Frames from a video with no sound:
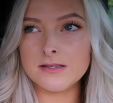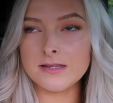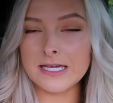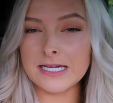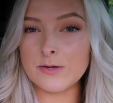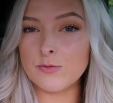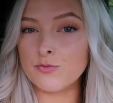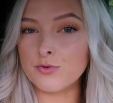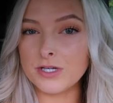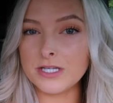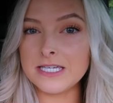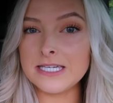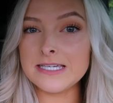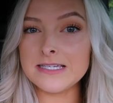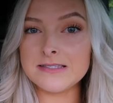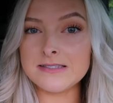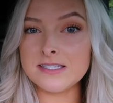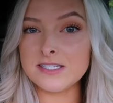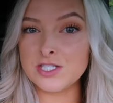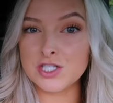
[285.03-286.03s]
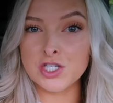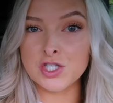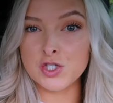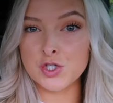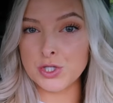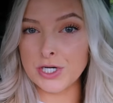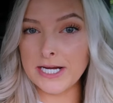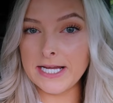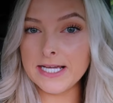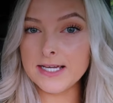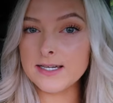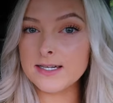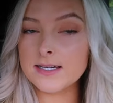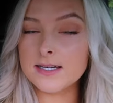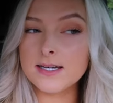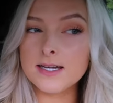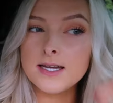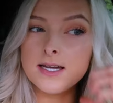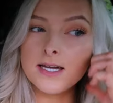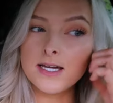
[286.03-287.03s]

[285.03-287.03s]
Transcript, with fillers: like really easy to drink.